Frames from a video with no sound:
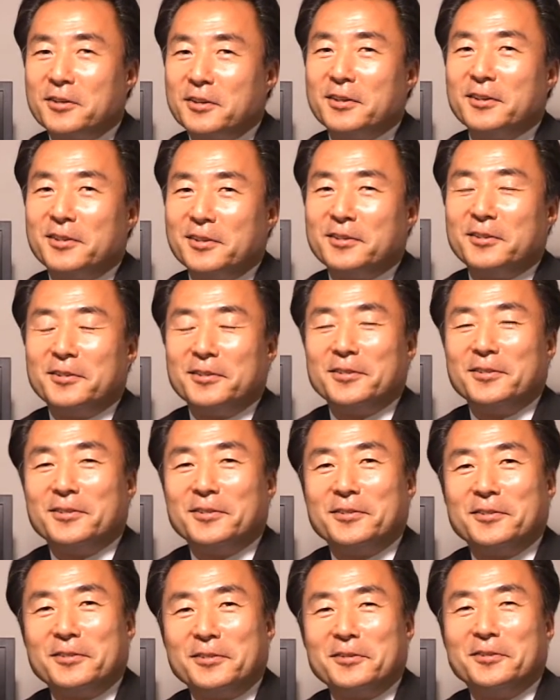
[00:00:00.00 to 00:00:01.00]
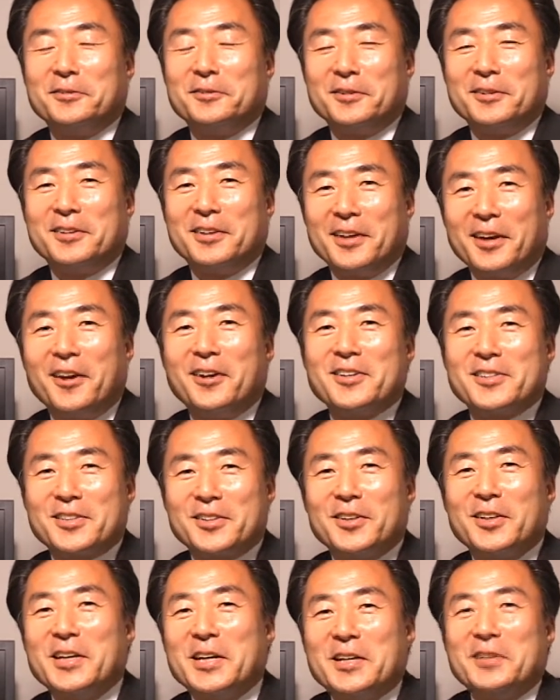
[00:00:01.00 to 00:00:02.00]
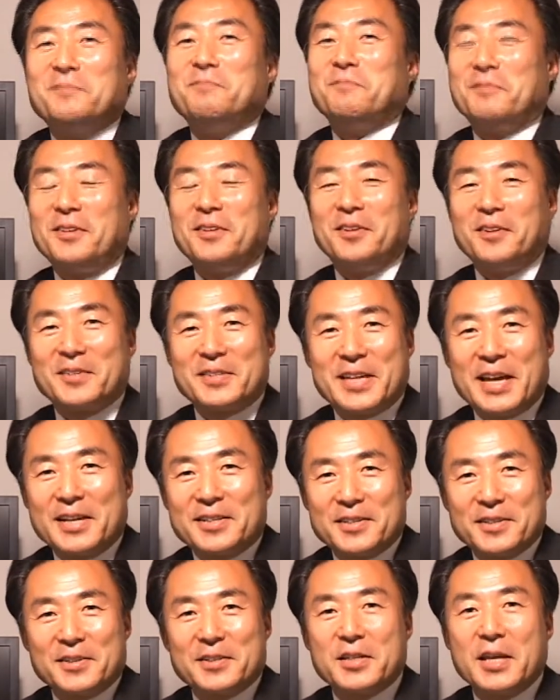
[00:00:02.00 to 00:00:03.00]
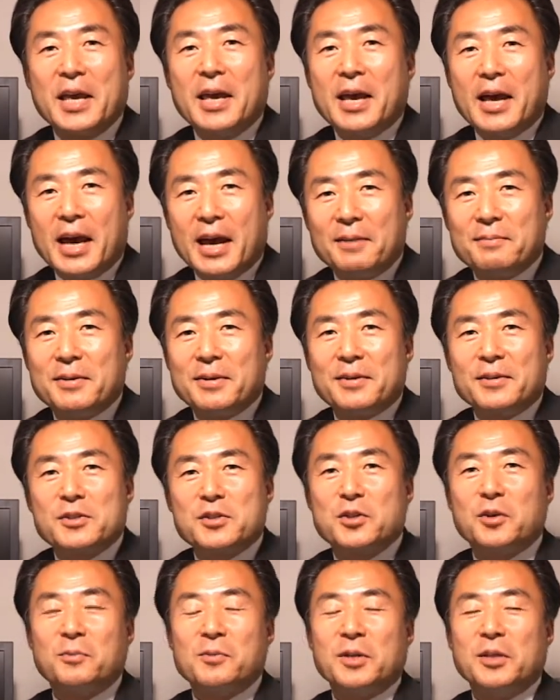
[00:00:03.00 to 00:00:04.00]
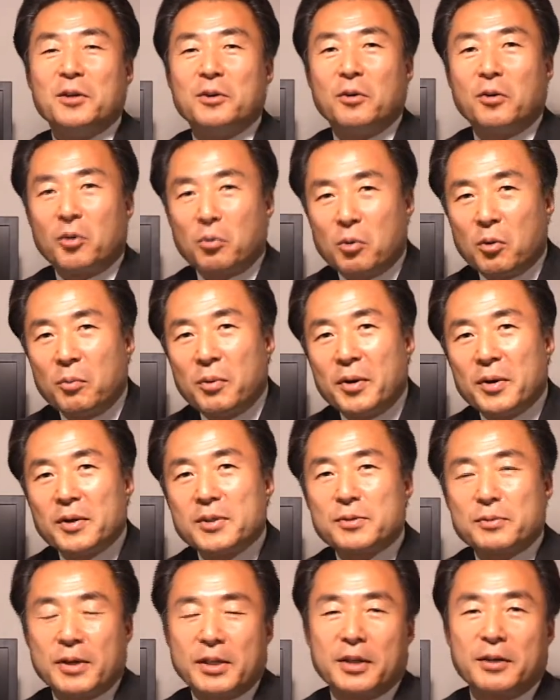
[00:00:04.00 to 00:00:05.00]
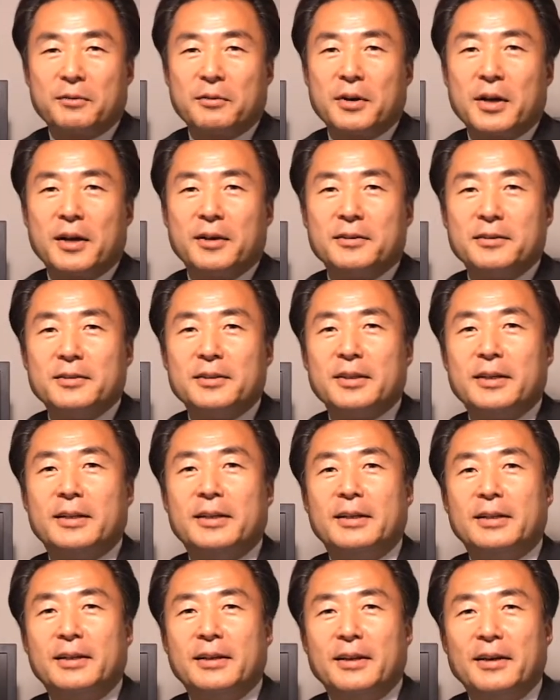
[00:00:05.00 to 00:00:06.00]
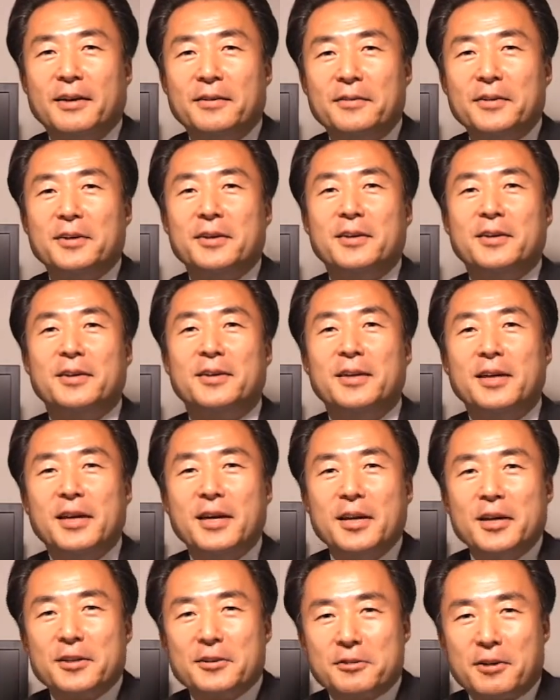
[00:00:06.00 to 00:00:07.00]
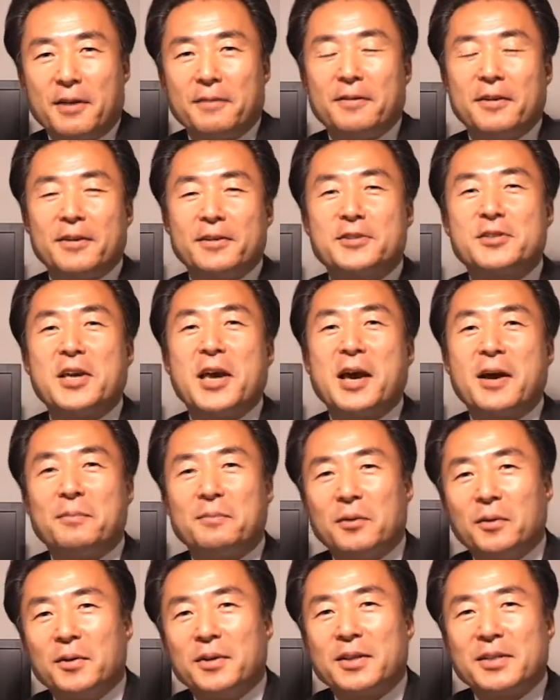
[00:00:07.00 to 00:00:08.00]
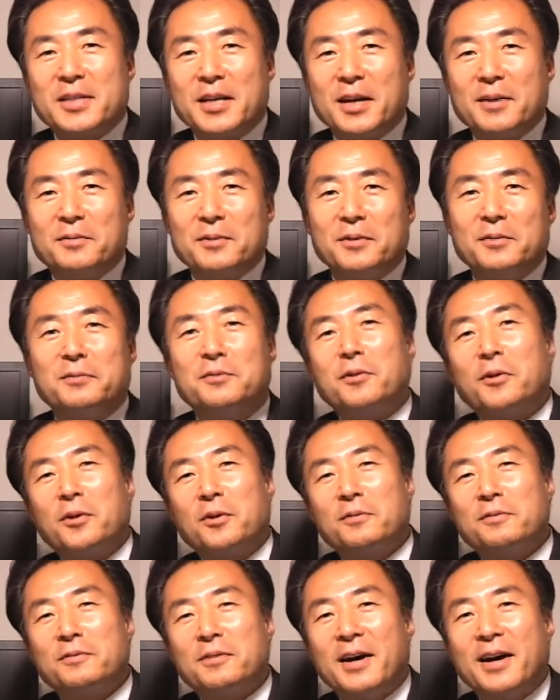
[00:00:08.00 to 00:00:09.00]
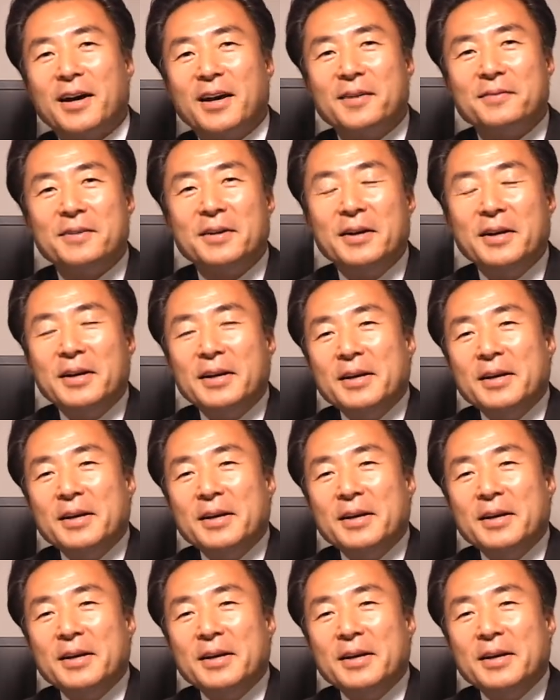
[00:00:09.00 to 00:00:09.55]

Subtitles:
the air is clean in Los Angeles. Having so many automobiles running around, heavy traffic jam all the time on the 405.